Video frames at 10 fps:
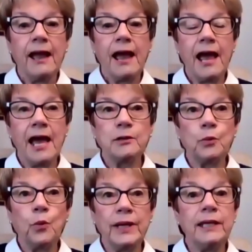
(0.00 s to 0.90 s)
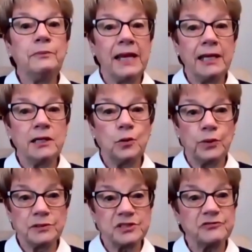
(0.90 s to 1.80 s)
and we make
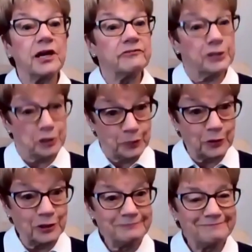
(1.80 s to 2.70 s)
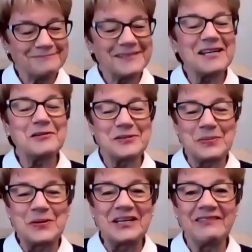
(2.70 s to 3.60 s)
quilts for every newborn that is
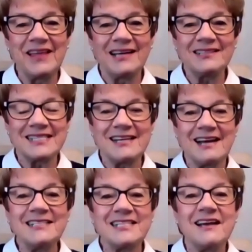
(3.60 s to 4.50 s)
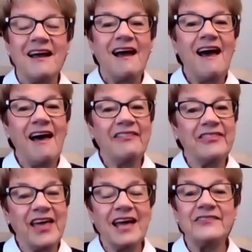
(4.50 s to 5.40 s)
born in that site. And
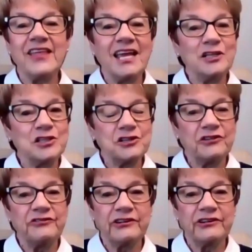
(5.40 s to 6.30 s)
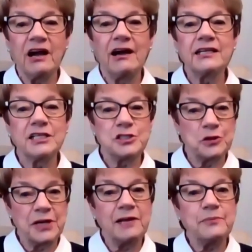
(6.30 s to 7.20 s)
then they, in turn, very kindly
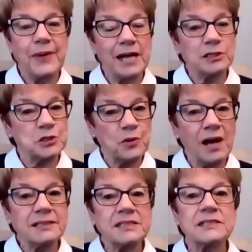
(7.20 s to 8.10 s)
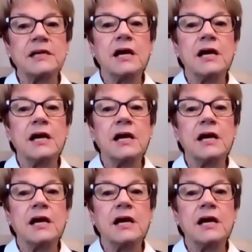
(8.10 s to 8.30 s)
donate back to us